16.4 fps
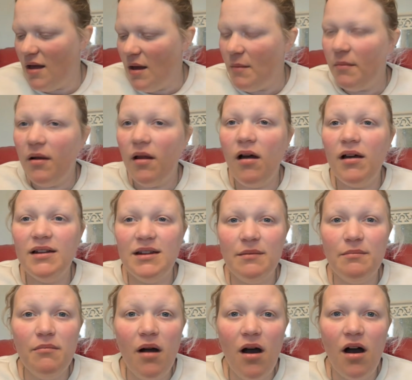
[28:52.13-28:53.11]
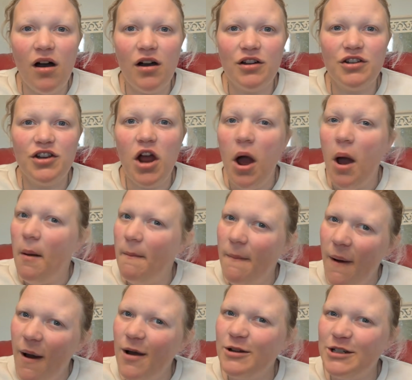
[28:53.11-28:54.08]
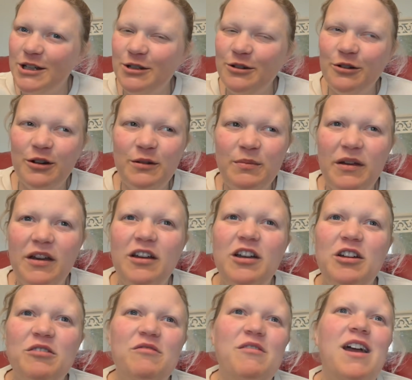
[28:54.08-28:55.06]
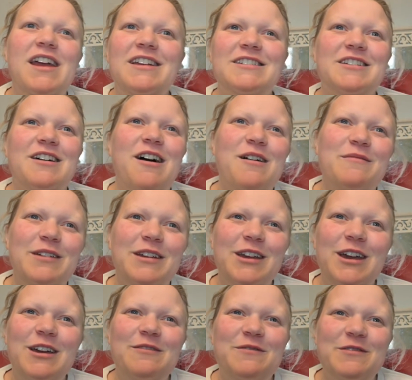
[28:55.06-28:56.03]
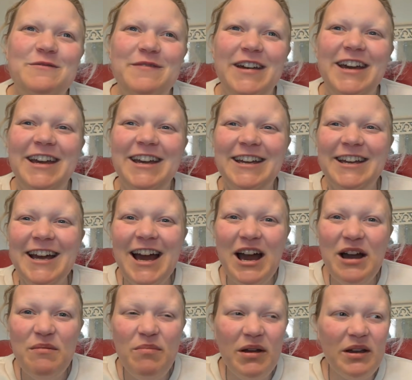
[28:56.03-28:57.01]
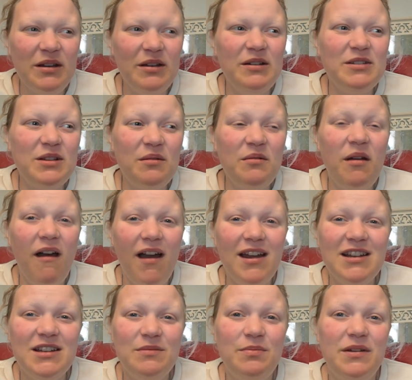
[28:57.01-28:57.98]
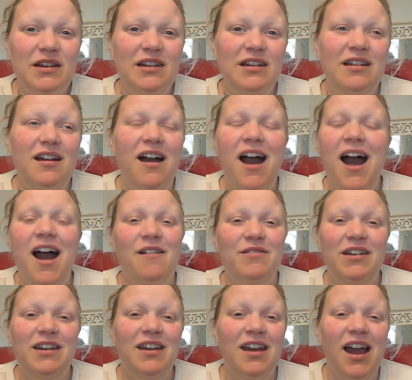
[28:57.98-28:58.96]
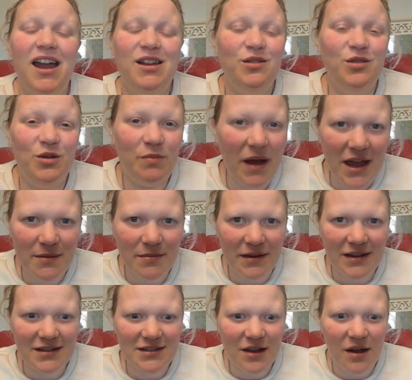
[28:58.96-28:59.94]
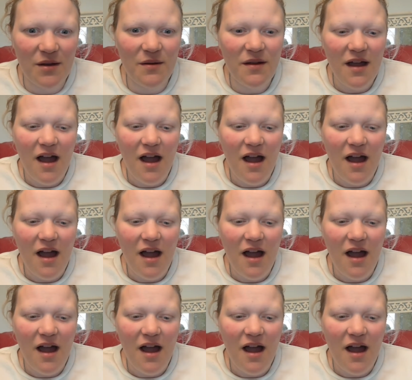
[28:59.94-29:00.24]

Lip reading: planted in March. March is not going to be a great time of year for me because I'm going to be having a new baby, so